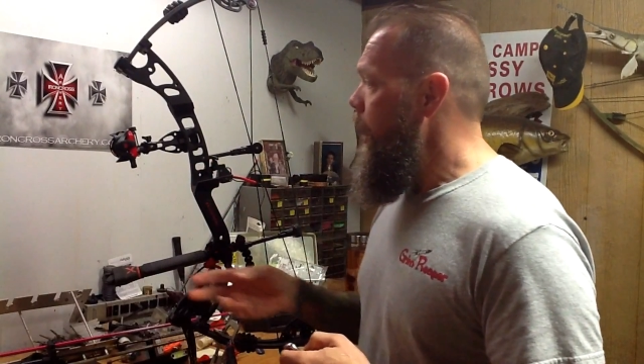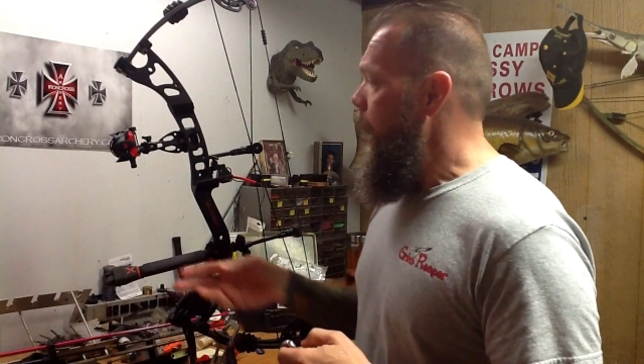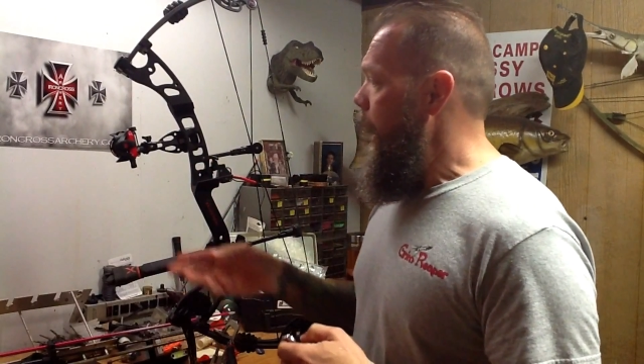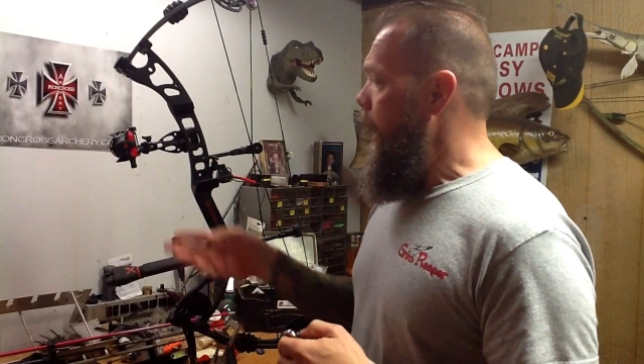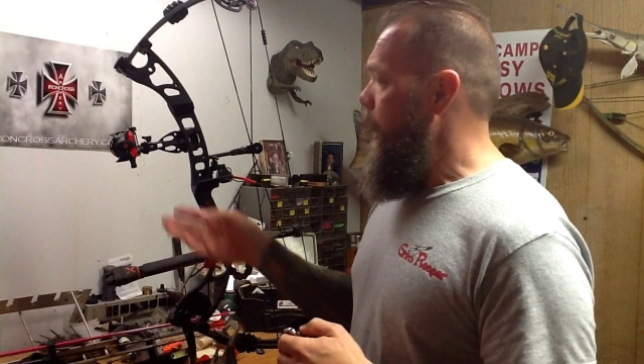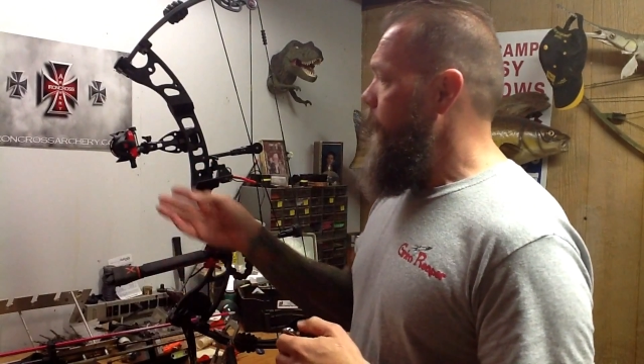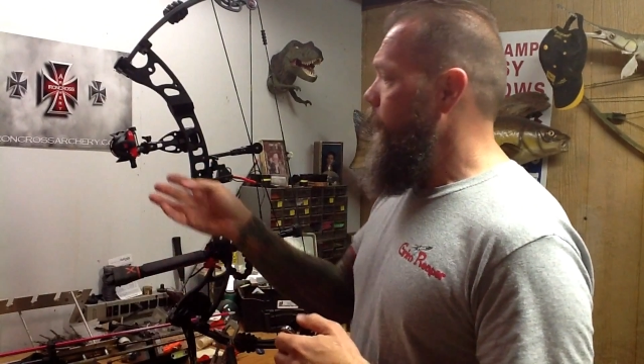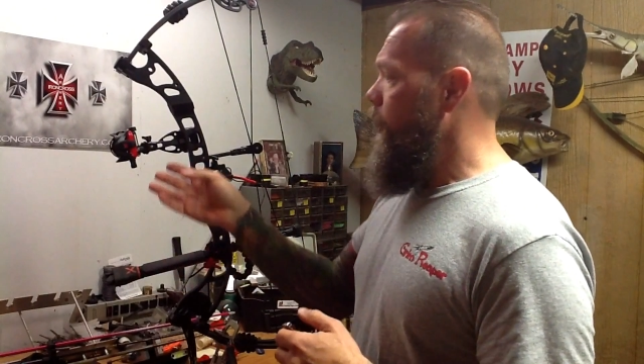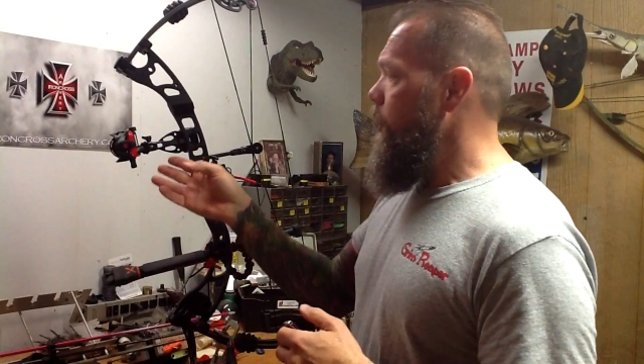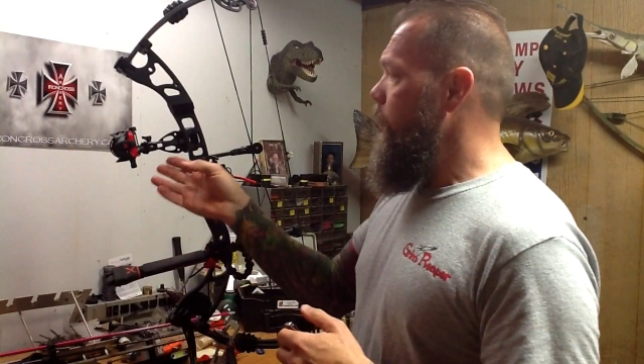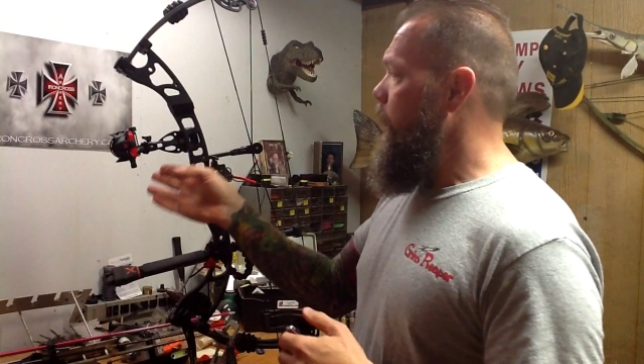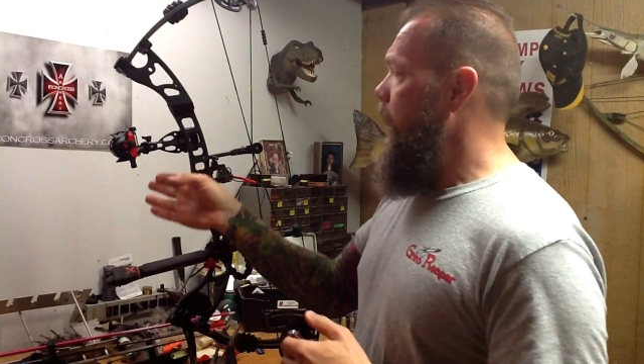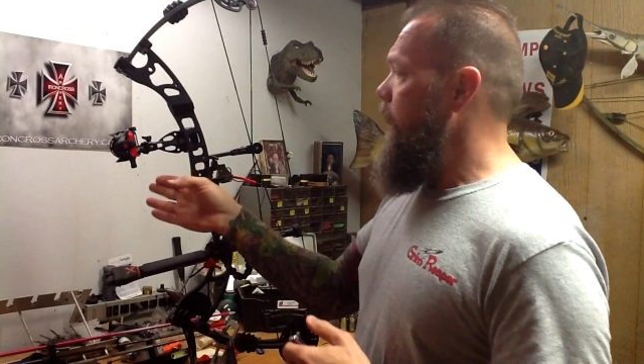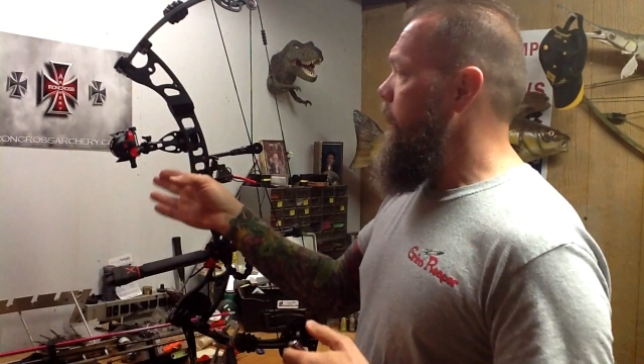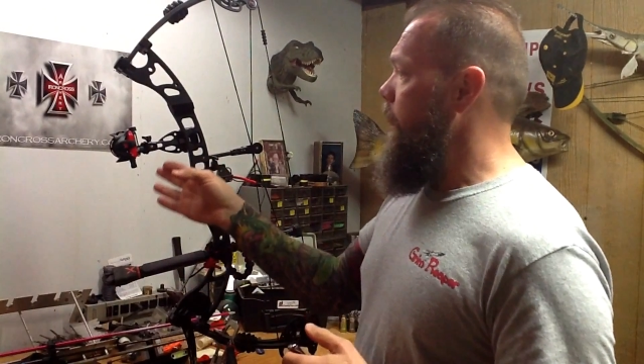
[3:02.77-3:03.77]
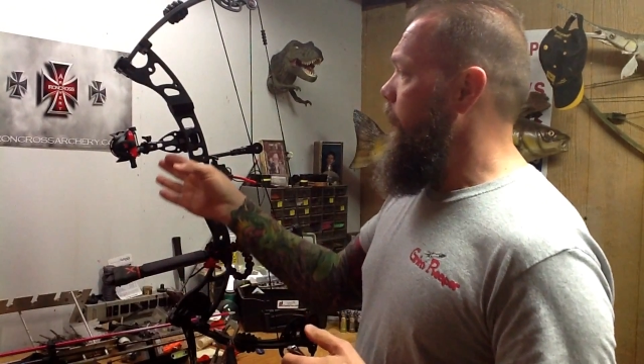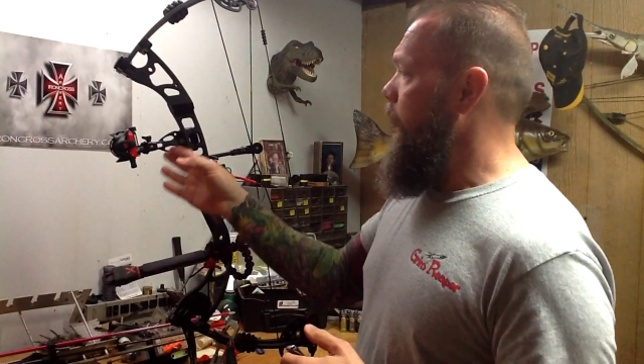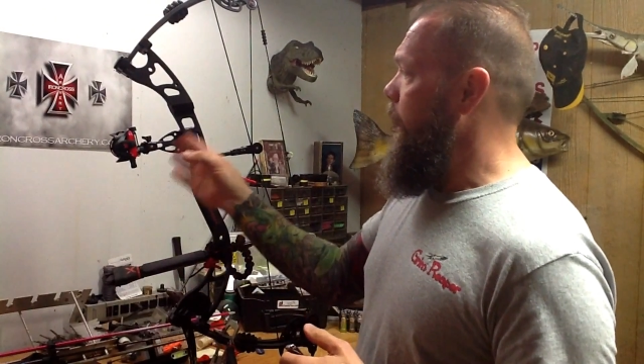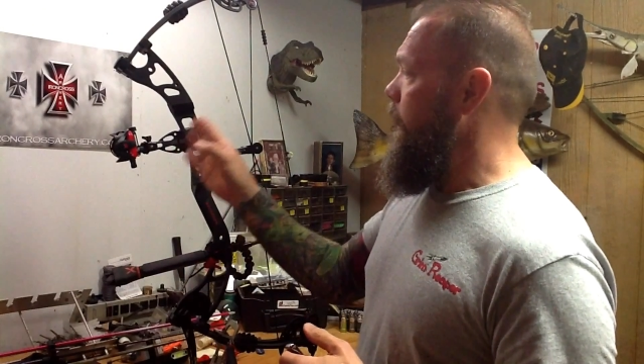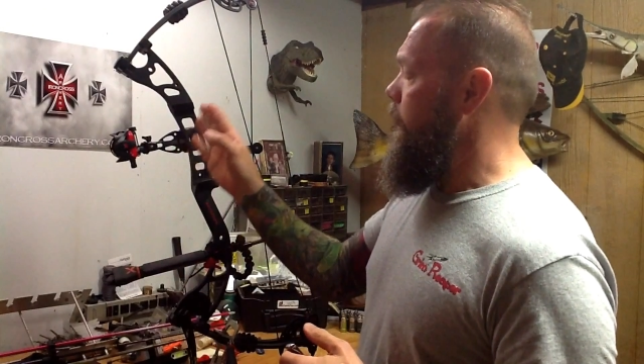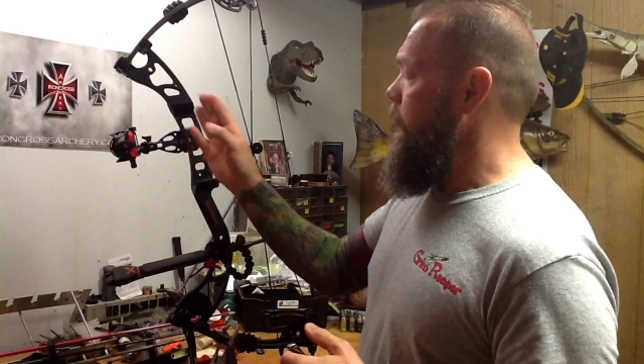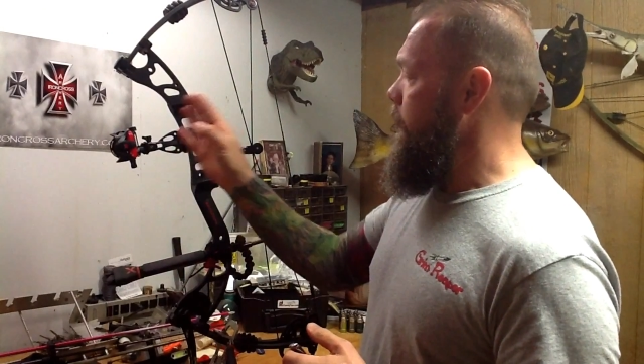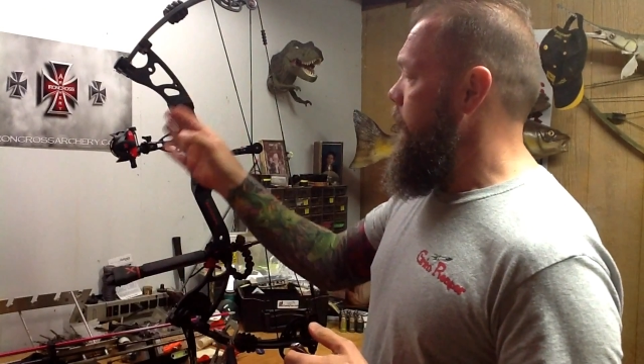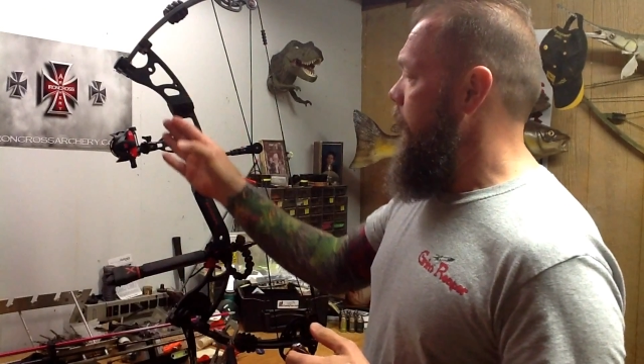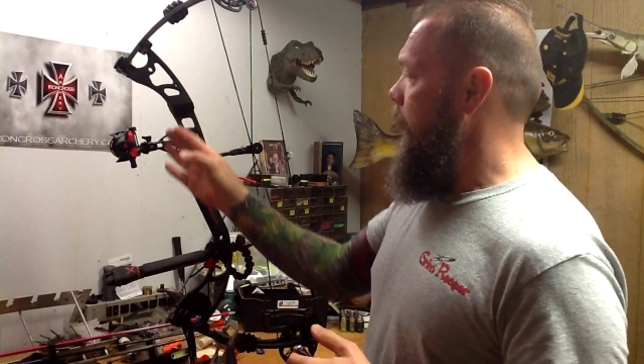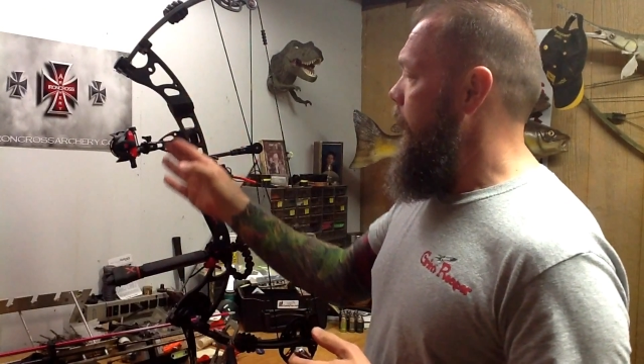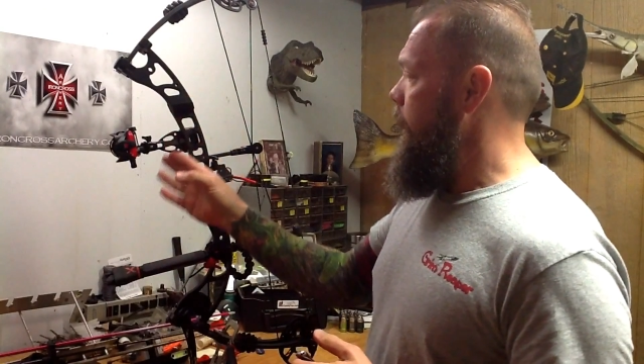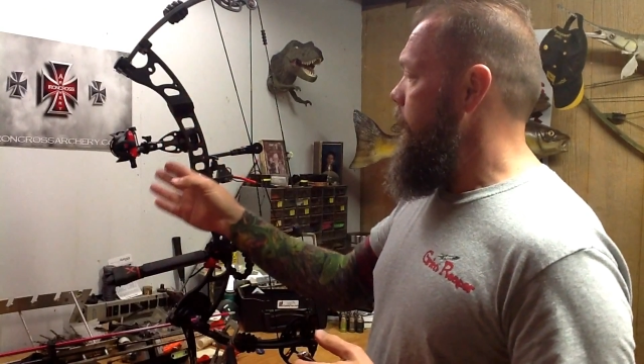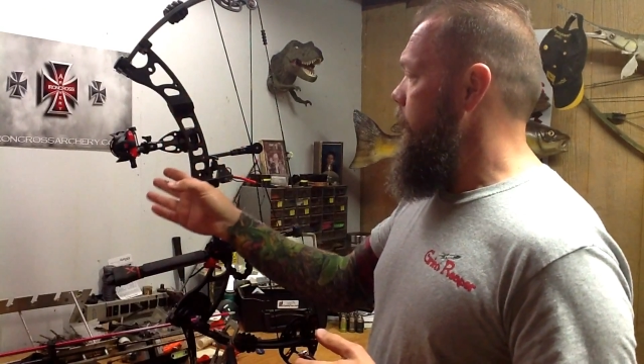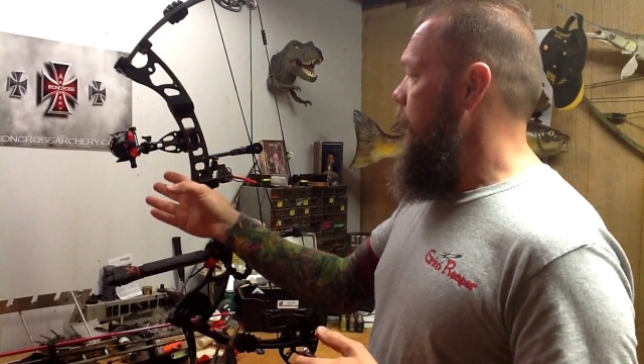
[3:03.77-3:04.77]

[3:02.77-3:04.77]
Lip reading: And there's lots of things. The sights